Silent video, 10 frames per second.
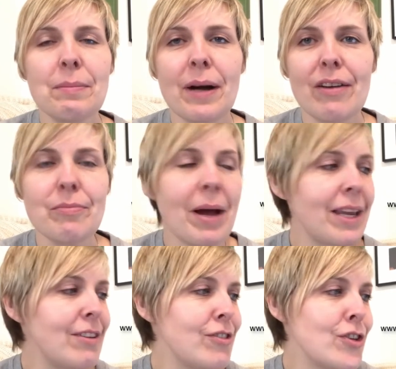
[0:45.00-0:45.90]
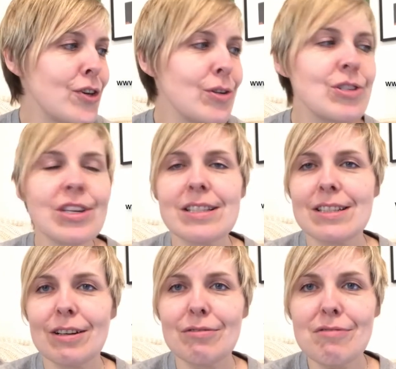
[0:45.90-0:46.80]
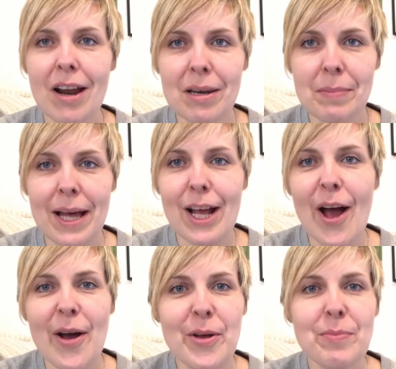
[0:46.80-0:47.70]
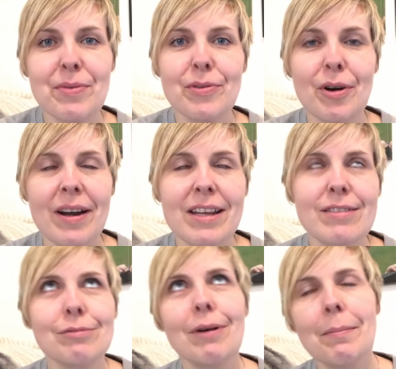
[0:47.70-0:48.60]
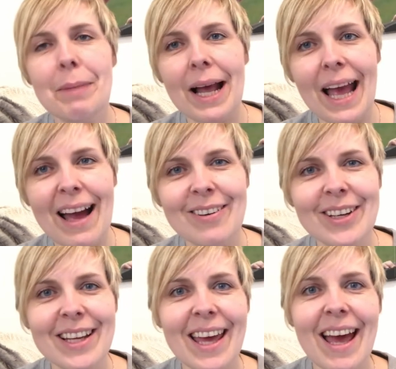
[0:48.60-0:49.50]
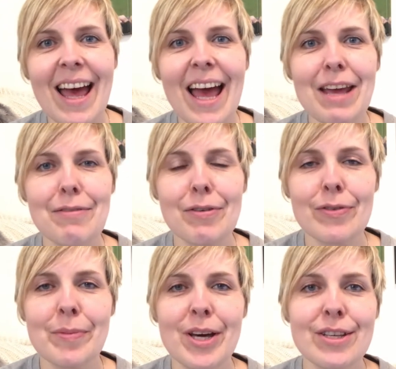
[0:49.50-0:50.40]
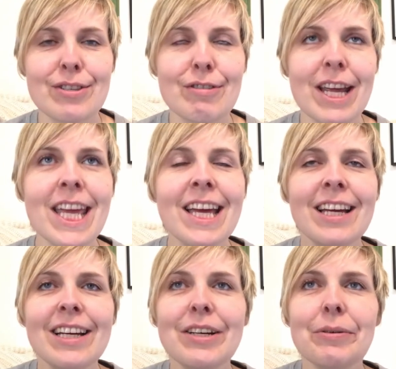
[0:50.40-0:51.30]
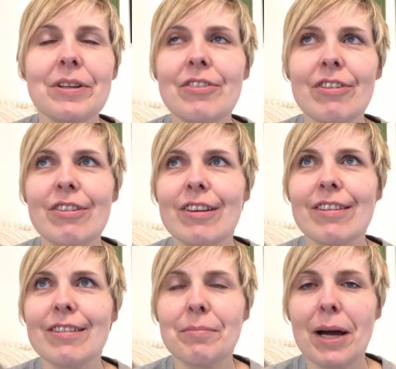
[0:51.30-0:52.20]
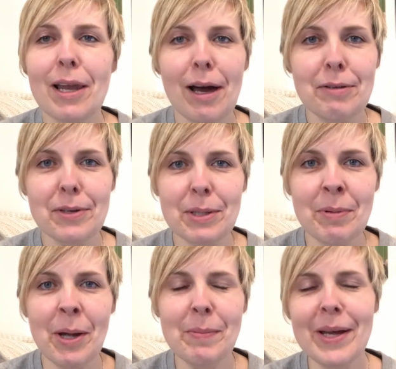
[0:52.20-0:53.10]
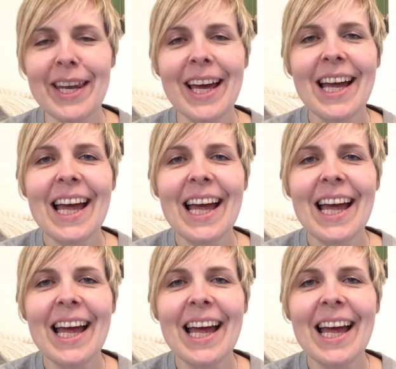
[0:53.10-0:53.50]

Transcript: but I've managed to just run back home before I need to run back out and get Ava from nursery, which is just my life at the moment.